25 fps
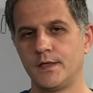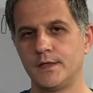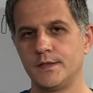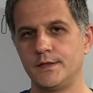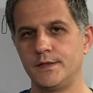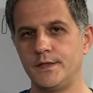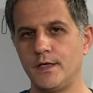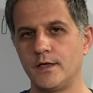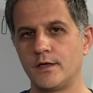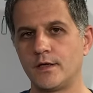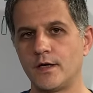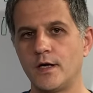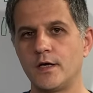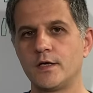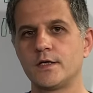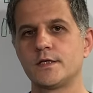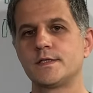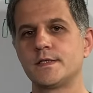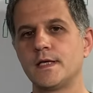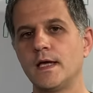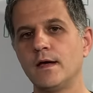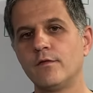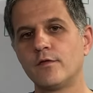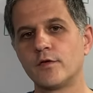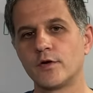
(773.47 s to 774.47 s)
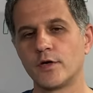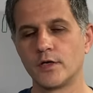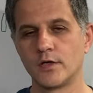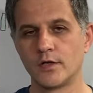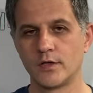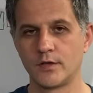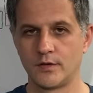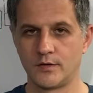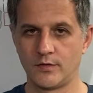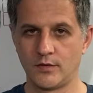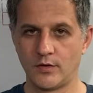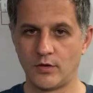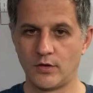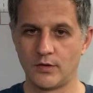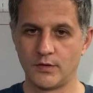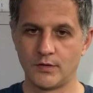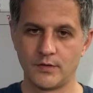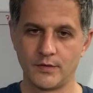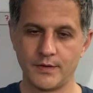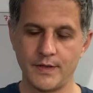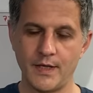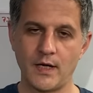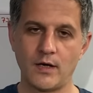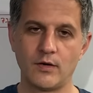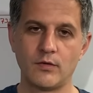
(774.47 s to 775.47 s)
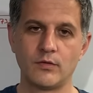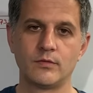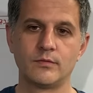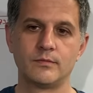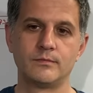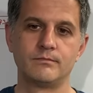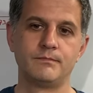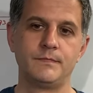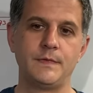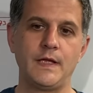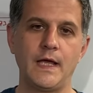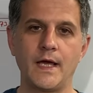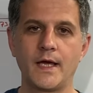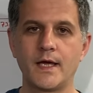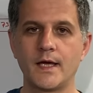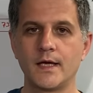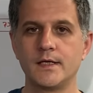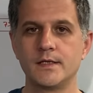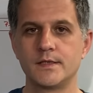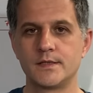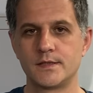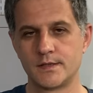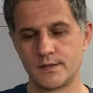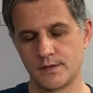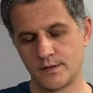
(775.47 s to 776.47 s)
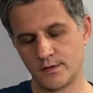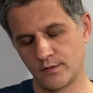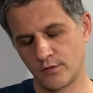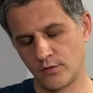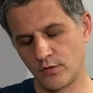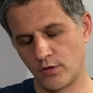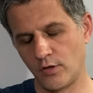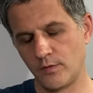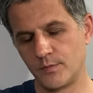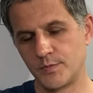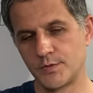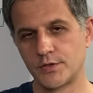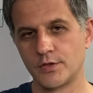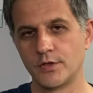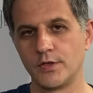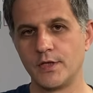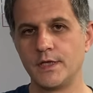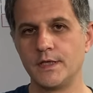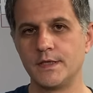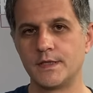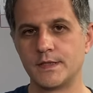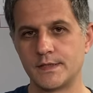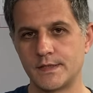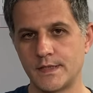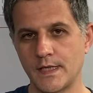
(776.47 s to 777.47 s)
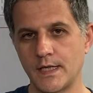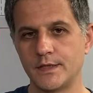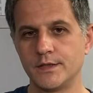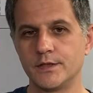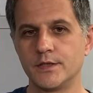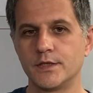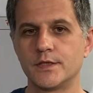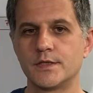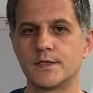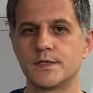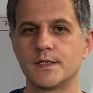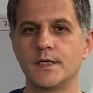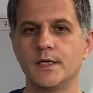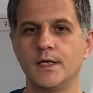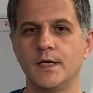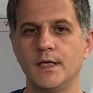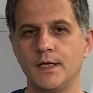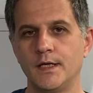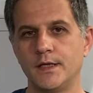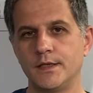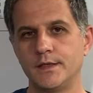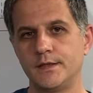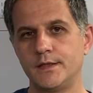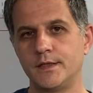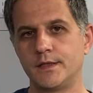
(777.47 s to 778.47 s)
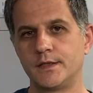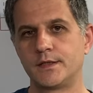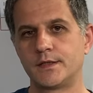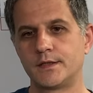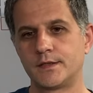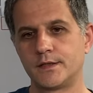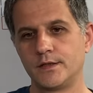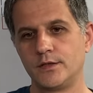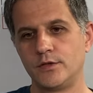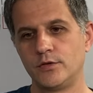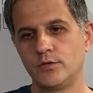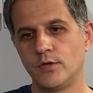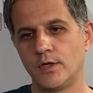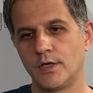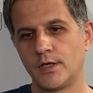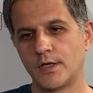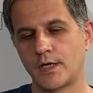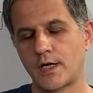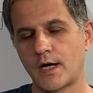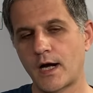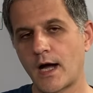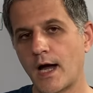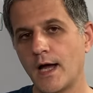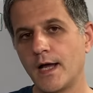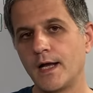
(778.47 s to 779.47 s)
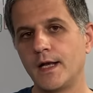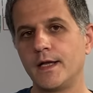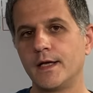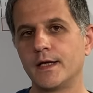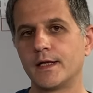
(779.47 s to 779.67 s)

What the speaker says: There are several now decades obsolete standards that you are highly